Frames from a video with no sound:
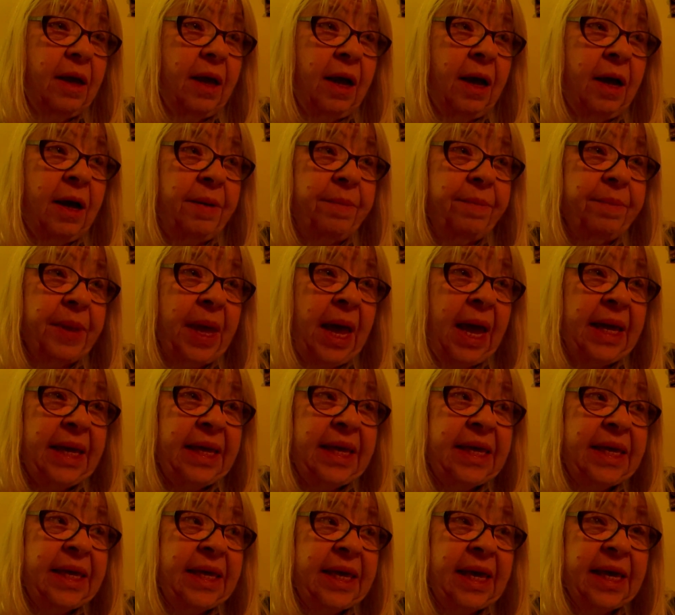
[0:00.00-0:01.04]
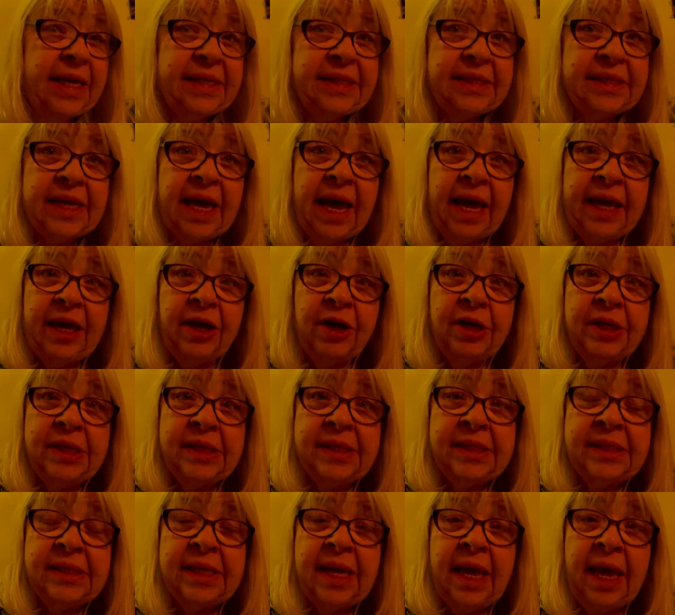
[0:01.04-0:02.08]
Um, I guess I could
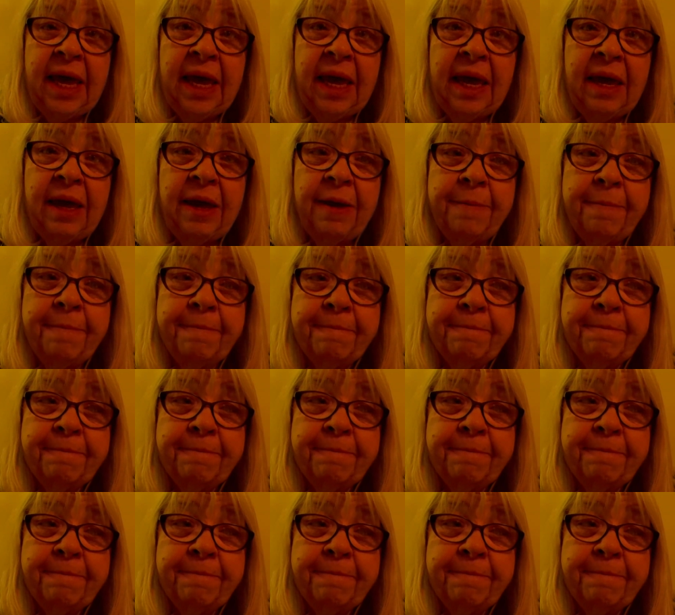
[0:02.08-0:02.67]
say